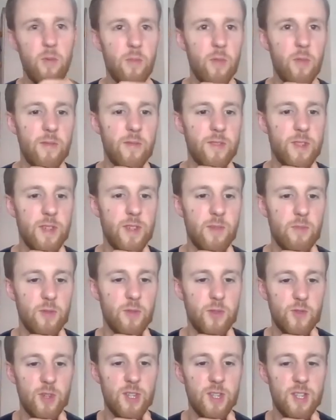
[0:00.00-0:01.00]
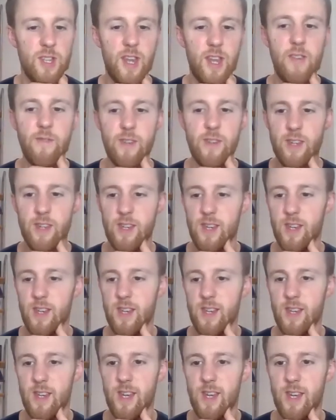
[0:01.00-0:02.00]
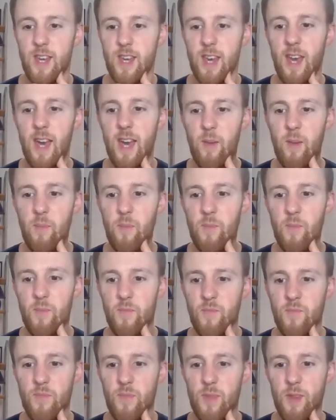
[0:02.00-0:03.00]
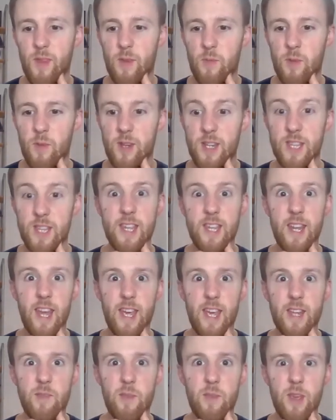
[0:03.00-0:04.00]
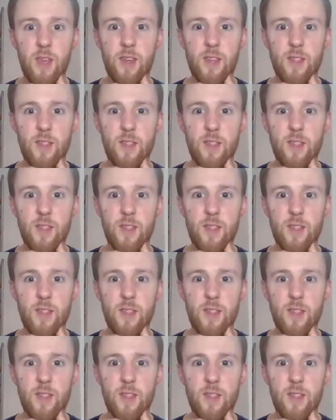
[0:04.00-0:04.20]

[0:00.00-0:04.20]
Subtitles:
I think in modern day, especially with more stress than ever,